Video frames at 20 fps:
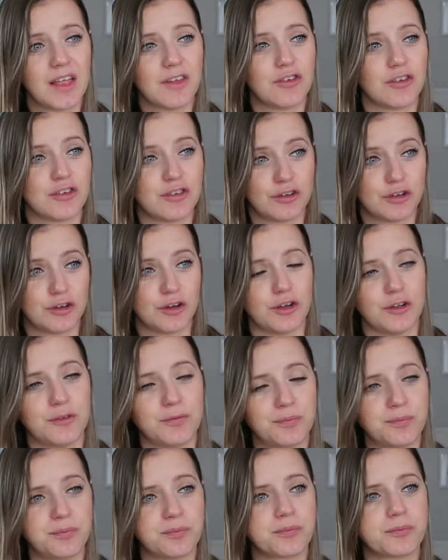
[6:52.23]
Just
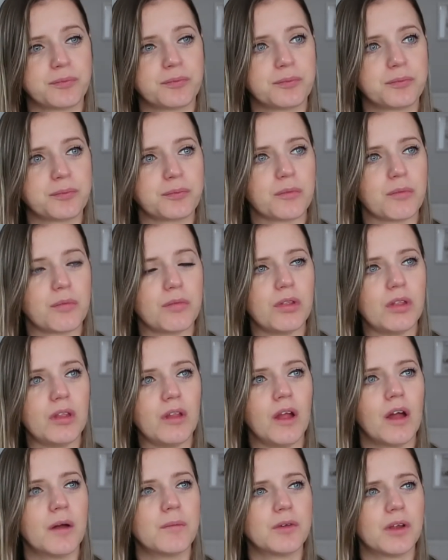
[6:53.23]
gone,
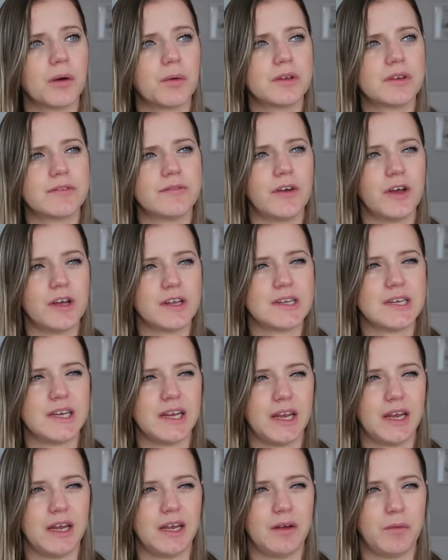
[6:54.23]
so I was
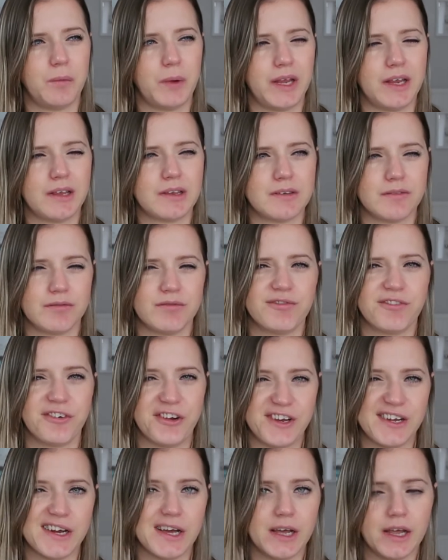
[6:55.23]
13 weeks and
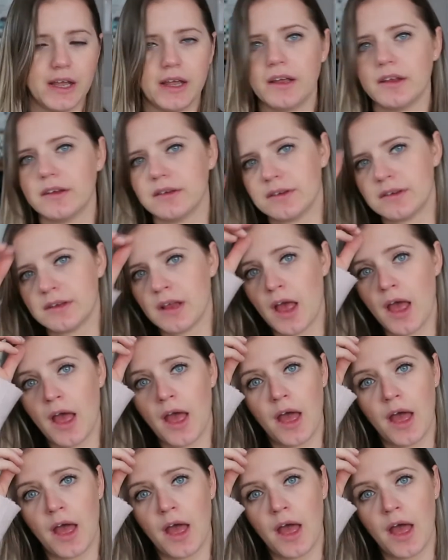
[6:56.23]
3 days.